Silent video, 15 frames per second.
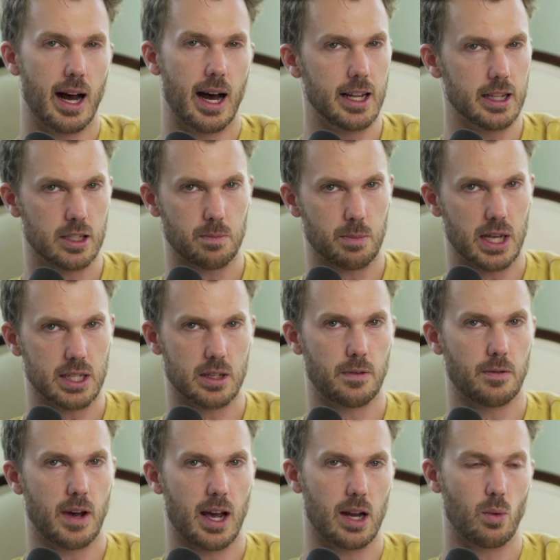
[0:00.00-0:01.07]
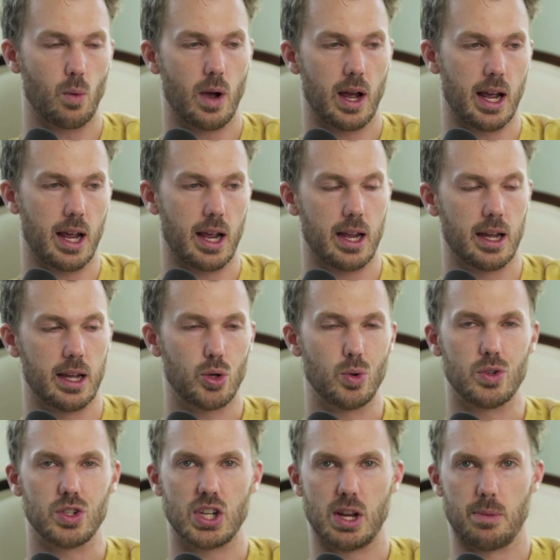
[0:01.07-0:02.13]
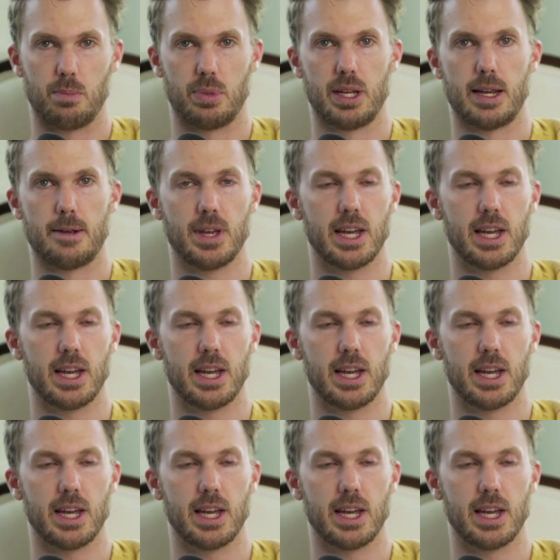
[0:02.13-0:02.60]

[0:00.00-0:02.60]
unspecified way too cheaply.